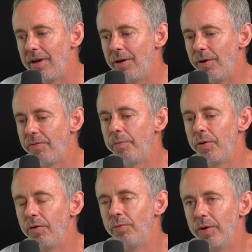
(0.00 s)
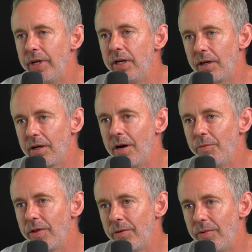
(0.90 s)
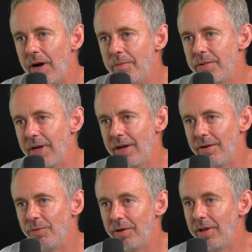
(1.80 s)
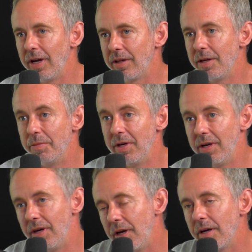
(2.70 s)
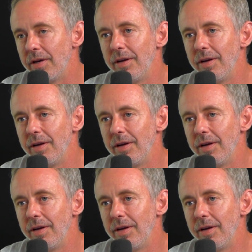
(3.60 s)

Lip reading: if approved, will need to come with a REMS and will likely be,